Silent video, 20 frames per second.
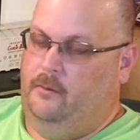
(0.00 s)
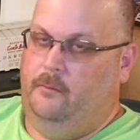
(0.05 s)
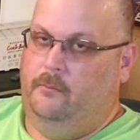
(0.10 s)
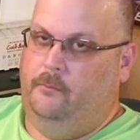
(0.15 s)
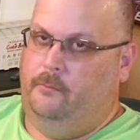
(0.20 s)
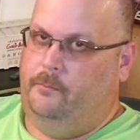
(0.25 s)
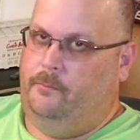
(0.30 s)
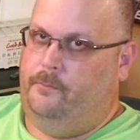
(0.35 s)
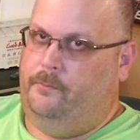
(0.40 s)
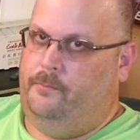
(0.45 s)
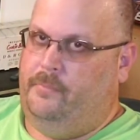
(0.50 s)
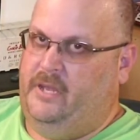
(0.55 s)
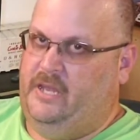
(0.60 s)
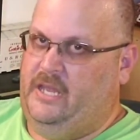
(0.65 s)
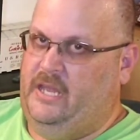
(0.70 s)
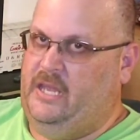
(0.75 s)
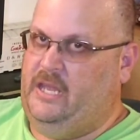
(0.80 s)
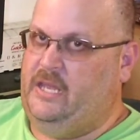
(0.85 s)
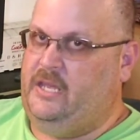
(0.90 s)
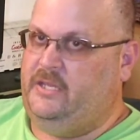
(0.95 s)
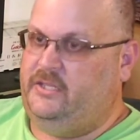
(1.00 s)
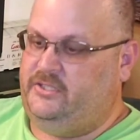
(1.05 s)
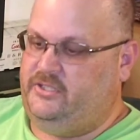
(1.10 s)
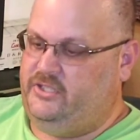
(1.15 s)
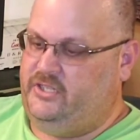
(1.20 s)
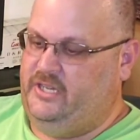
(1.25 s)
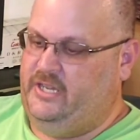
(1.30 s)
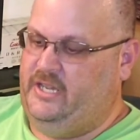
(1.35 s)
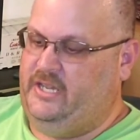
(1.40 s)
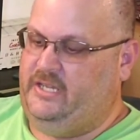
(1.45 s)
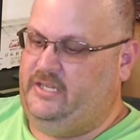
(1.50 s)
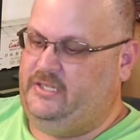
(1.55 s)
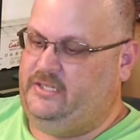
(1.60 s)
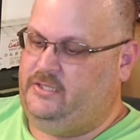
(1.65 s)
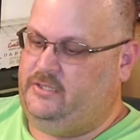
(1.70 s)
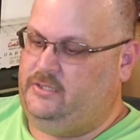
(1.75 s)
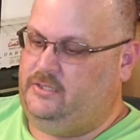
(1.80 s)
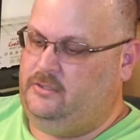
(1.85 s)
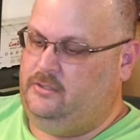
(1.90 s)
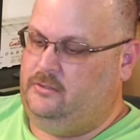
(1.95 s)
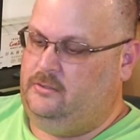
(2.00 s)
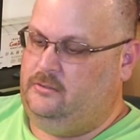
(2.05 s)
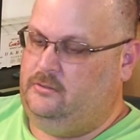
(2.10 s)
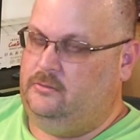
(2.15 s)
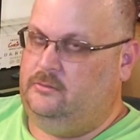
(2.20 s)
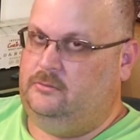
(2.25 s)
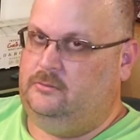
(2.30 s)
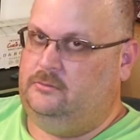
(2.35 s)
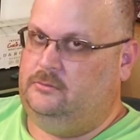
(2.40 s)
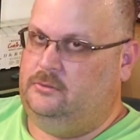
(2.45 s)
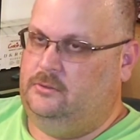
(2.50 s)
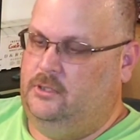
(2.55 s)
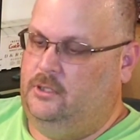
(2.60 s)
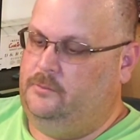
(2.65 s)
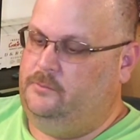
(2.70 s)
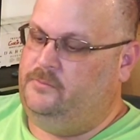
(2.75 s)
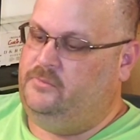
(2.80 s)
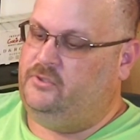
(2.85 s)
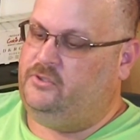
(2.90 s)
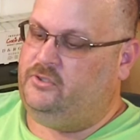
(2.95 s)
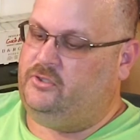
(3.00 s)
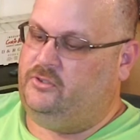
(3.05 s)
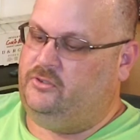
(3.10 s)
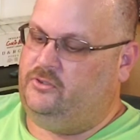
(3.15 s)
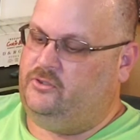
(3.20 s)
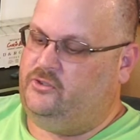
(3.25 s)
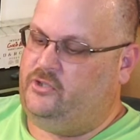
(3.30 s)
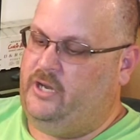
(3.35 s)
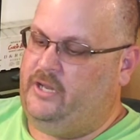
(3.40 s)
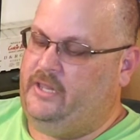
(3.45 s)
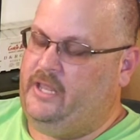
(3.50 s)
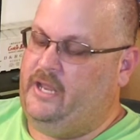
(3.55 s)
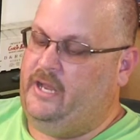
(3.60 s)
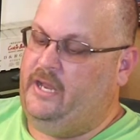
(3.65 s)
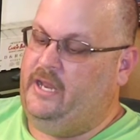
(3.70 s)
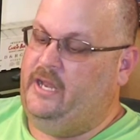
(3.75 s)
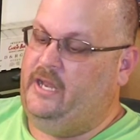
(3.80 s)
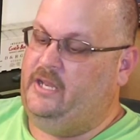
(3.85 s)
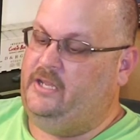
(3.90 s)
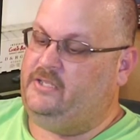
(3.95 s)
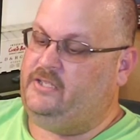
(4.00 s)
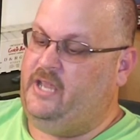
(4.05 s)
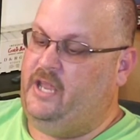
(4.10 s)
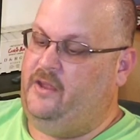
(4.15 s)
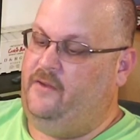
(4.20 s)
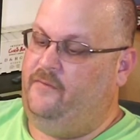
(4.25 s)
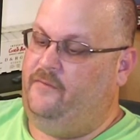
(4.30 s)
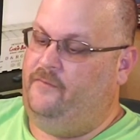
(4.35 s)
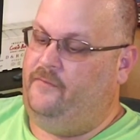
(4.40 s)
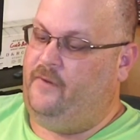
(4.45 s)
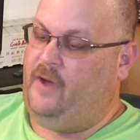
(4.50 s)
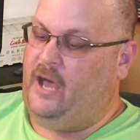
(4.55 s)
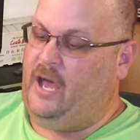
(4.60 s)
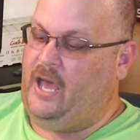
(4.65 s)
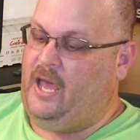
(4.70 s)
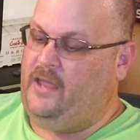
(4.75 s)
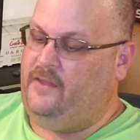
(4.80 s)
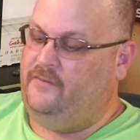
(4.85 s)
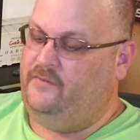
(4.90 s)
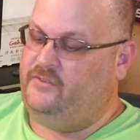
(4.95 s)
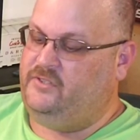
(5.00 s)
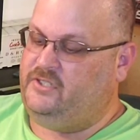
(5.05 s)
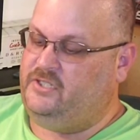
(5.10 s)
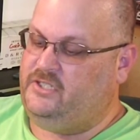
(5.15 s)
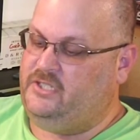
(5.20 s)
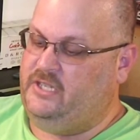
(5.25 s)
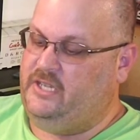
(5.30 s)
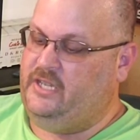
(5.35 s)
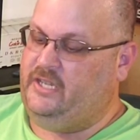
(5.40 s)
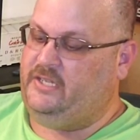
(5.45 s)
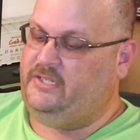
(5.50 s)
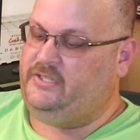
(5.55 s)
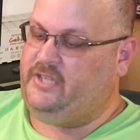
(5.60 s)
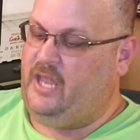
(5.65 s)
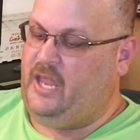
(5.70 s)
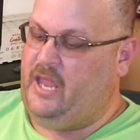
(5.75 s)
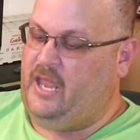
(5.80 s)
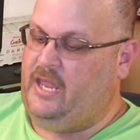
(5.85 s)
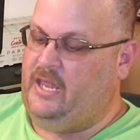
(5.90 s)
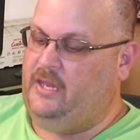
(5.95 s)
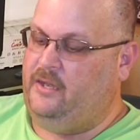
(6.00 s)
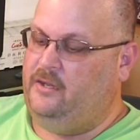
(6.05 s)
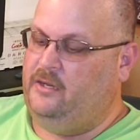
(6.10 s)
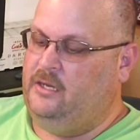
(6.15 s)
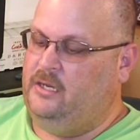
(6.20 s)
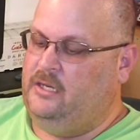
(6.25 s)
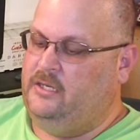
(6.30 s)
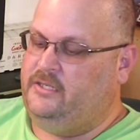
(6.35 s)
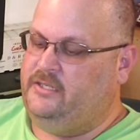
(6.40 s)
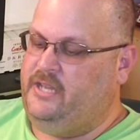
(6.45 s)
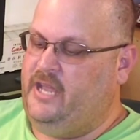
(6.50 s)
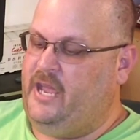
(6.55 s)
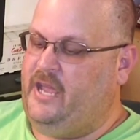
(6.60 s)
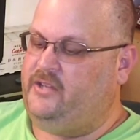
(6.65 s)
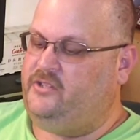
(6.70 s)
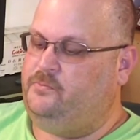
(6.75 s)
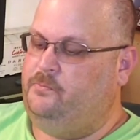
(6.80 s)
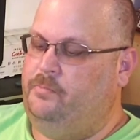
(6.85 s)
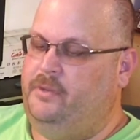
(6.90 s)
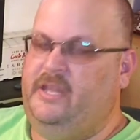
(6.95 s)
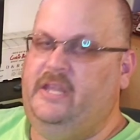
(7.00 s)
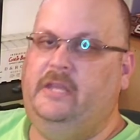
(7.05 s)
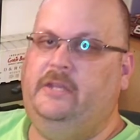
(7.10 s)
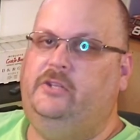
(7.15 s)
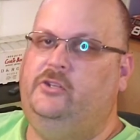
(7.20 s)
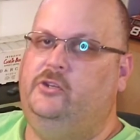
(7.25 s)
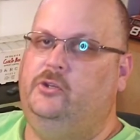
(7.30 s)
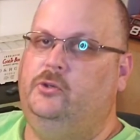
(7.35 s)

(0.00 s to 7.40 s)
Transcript: B6. Well, strike that. It is a 568 Dash B2.